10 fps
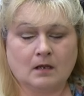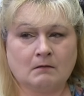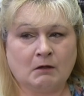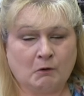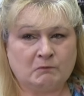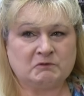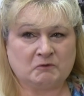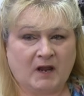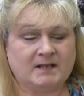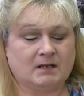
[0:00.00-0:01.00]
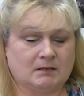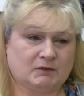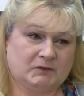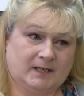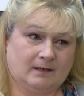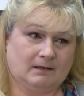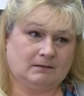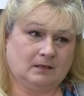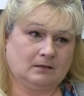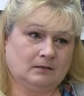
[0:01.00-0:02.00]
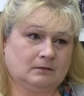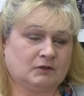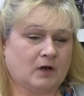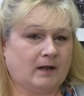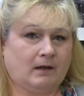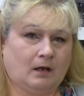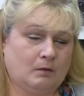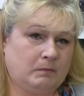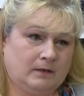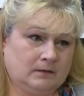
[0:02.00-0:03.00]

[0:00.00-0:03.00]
And no one tried to understand, try to help.